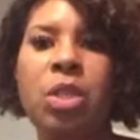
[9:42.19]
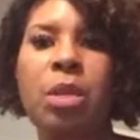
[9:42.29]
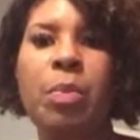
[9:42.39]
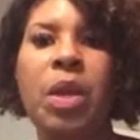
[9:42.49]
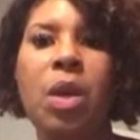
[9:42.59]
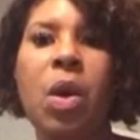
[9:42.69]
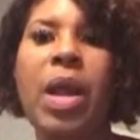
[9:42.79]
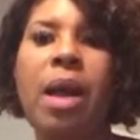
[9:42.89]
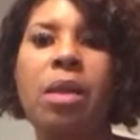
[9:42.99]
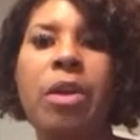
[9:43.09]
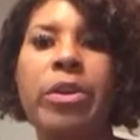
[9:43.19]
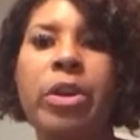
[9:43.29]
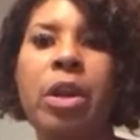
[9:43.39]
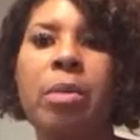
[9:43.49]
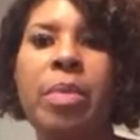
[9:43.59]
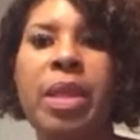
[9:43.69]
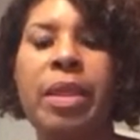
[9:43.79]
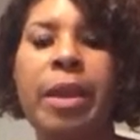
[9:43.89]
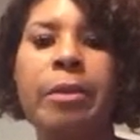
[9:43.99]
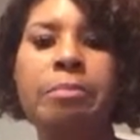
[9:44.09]
just depending on how long you're going to be
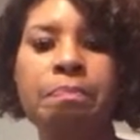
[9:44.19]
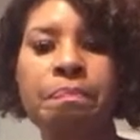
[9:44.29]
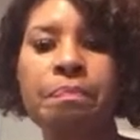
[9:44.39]
there.